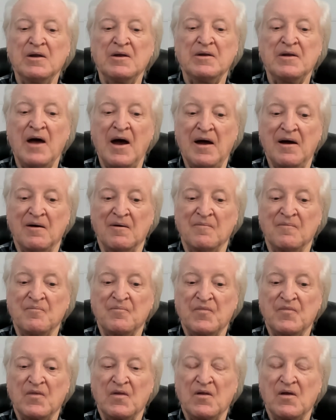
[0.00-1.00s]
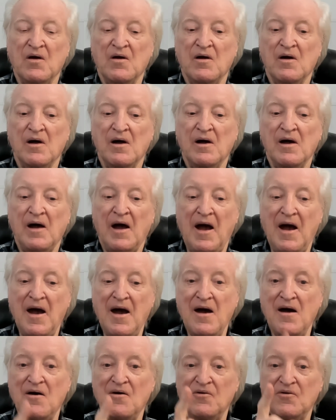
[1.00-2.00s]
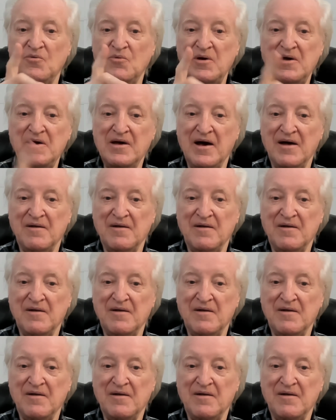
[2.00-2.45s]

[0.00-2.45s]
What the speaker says: Now, how do we